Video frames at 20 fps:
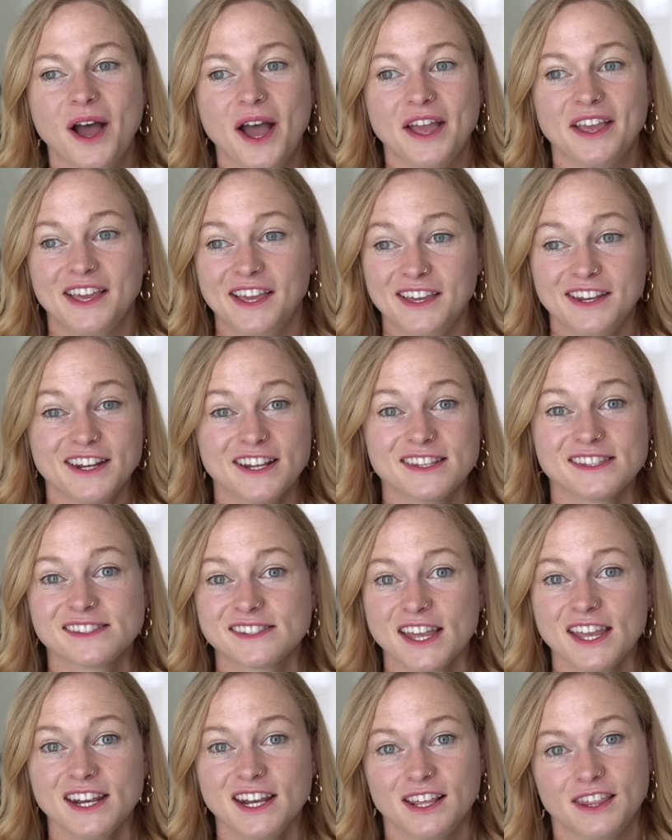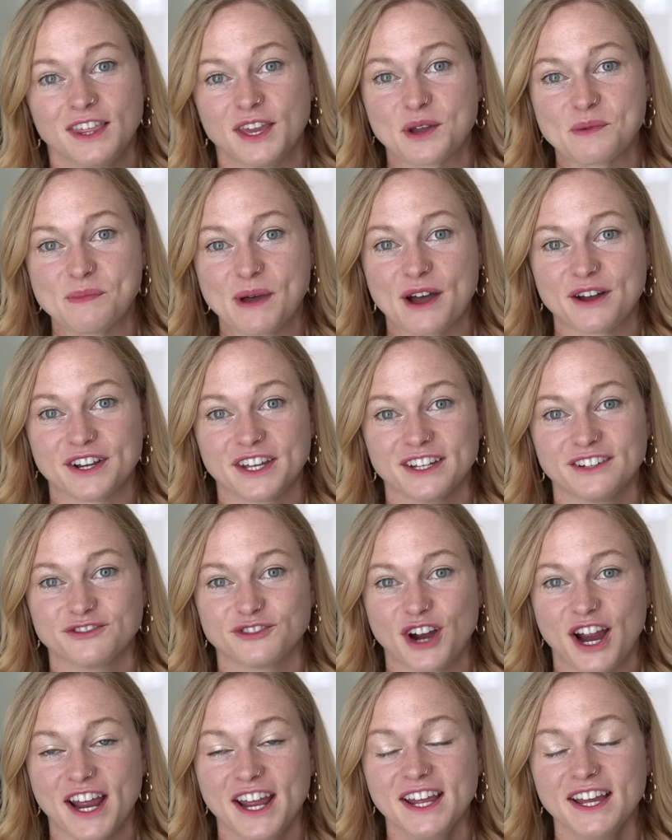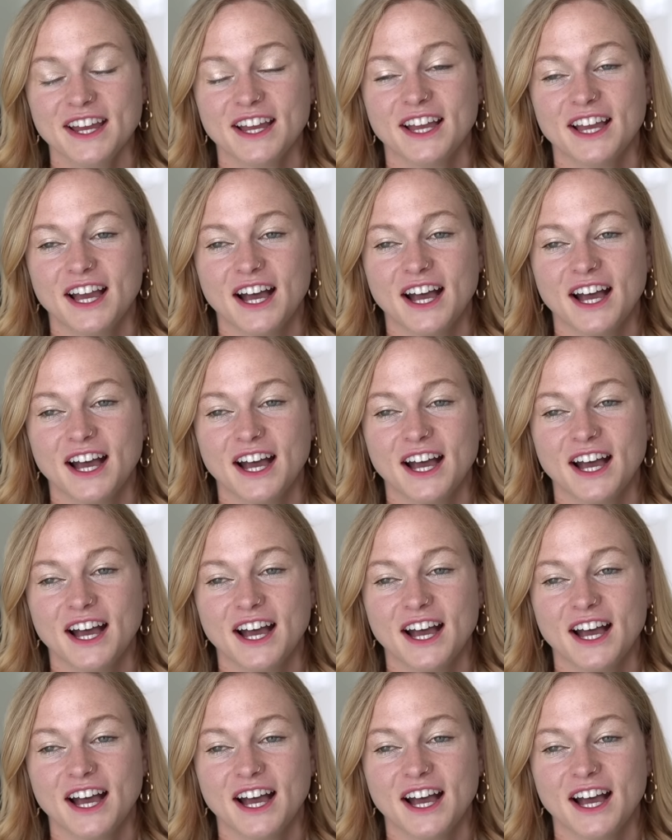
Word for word: he didn't say anything about it, right?